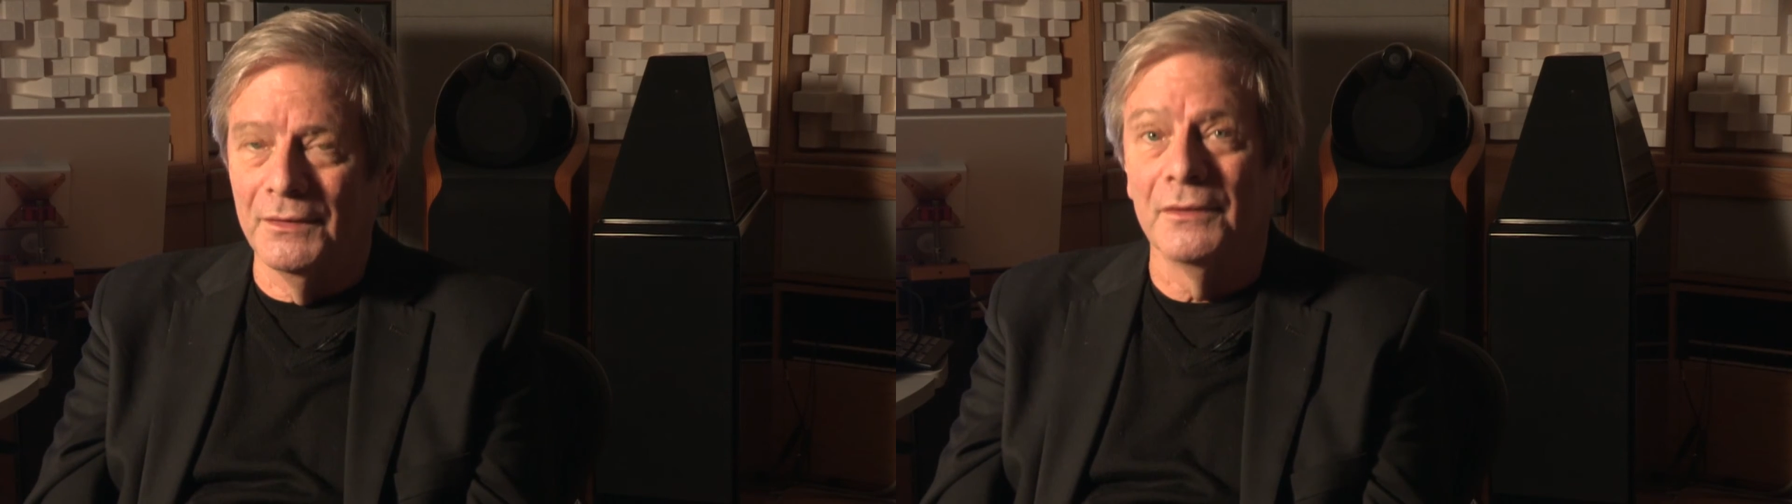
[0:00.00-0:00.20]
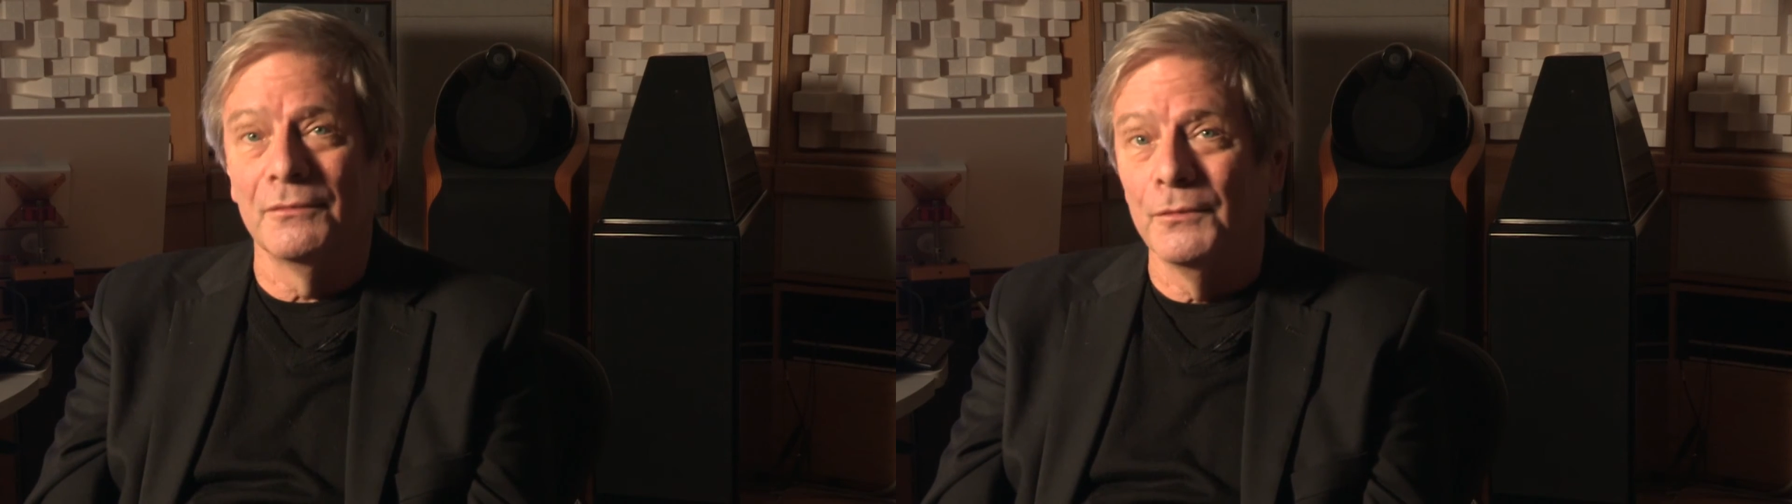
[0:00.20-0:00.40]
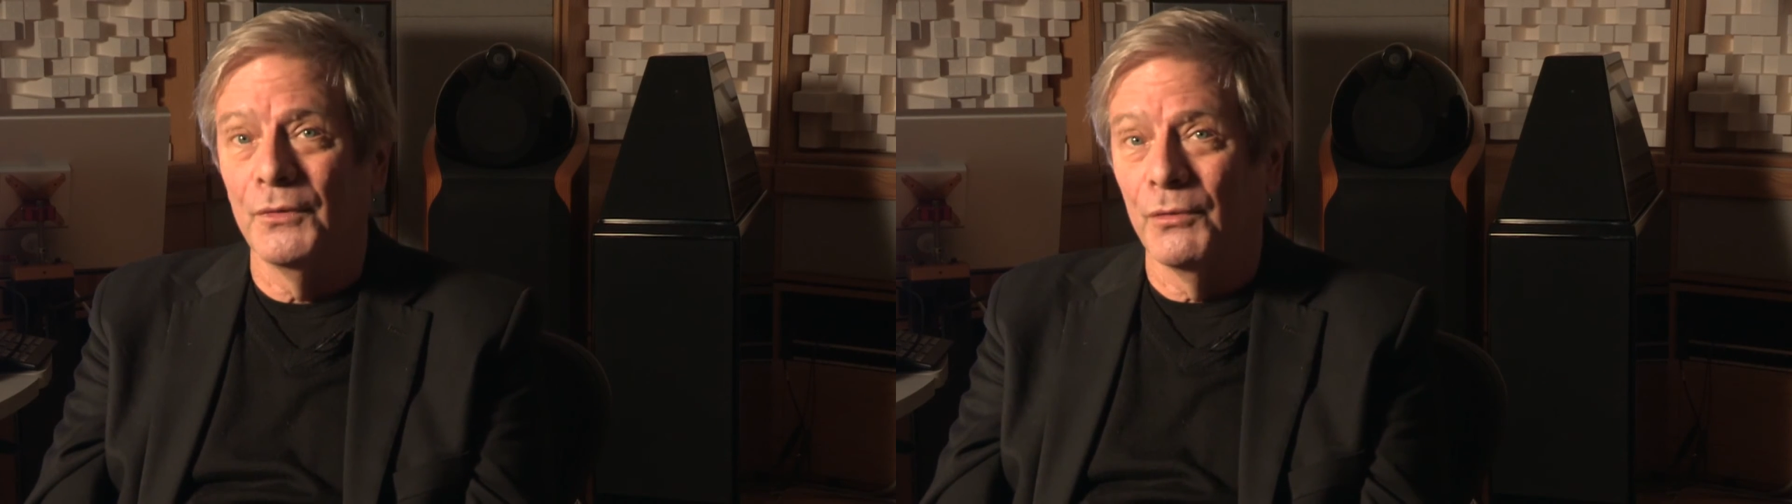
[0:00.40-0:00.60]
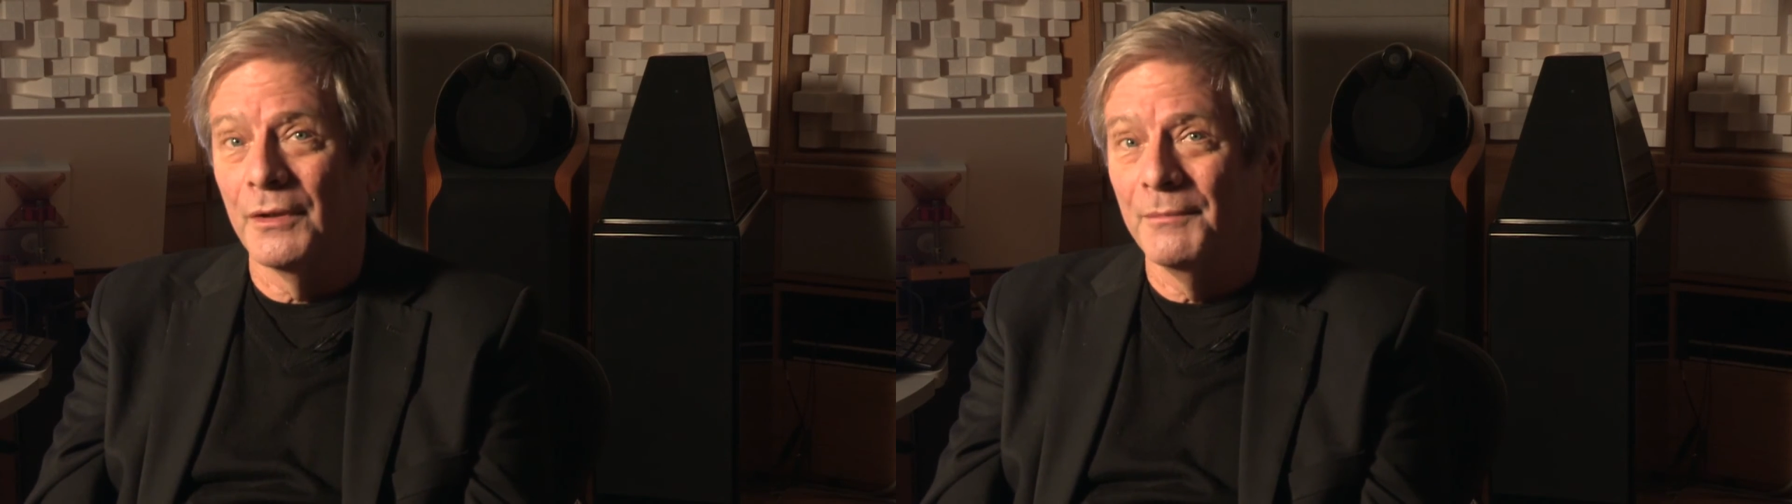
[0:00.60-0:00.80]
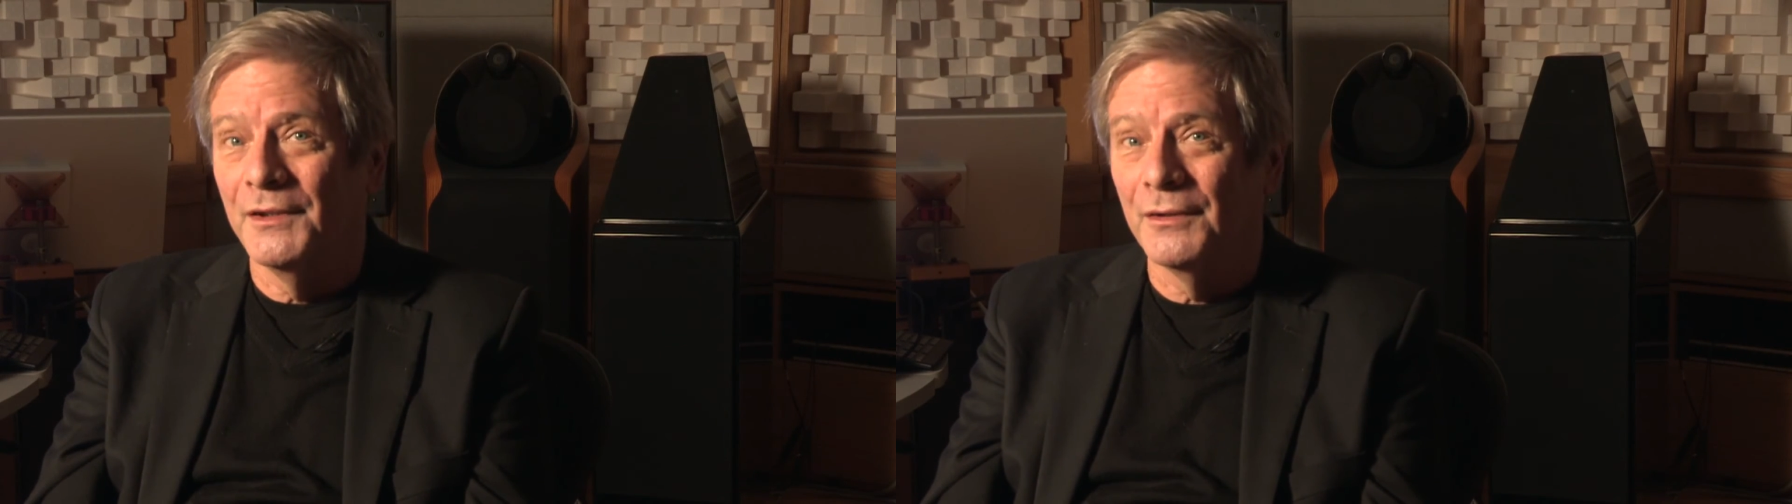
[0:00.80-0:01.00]
uh, with what
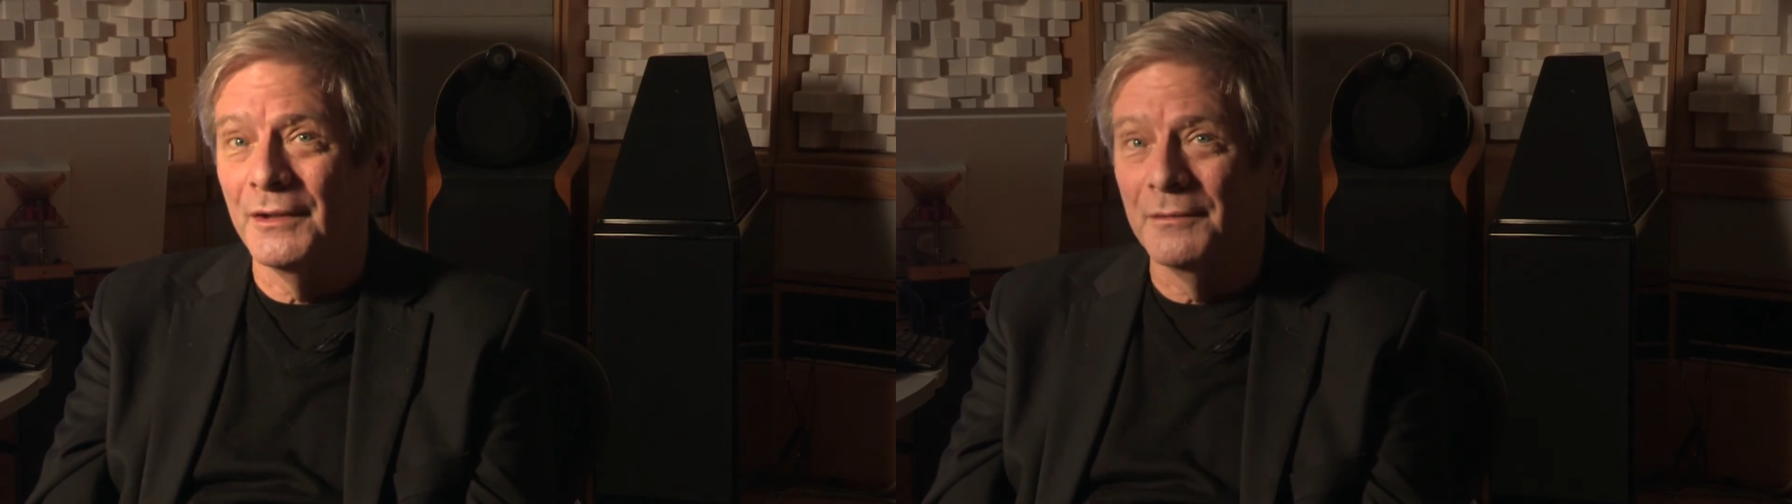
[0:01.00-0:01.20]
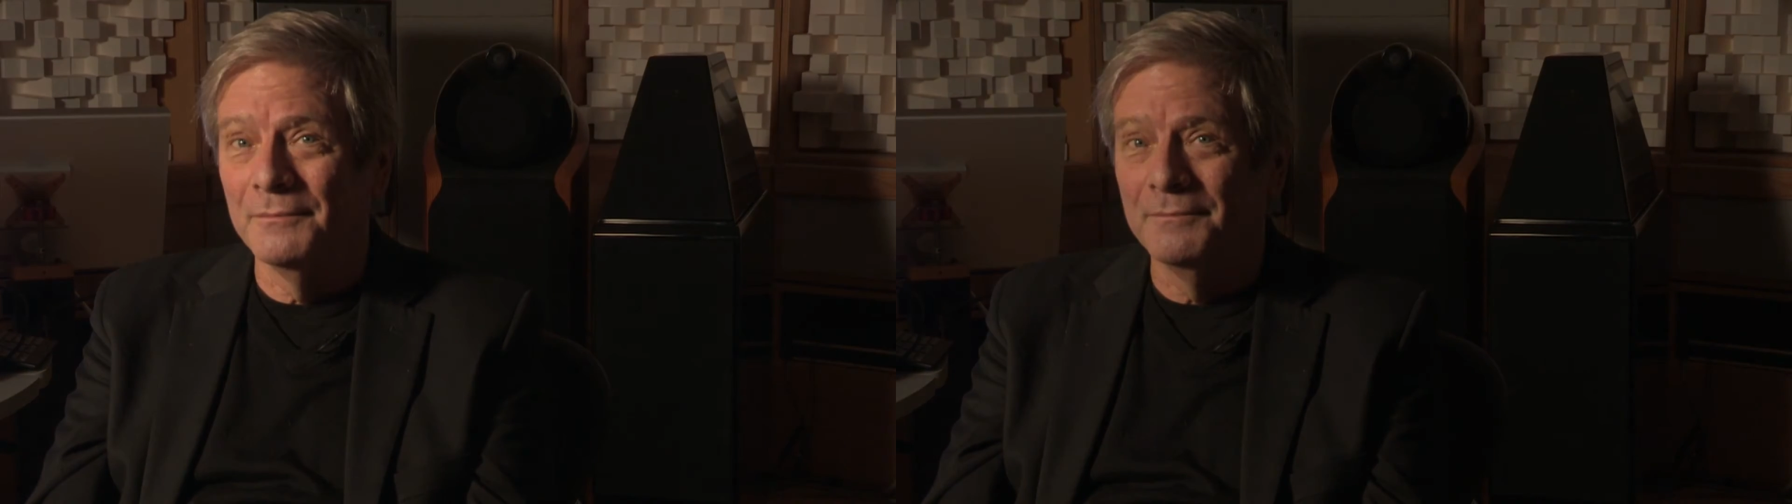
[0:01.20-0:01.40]
I'm hearing.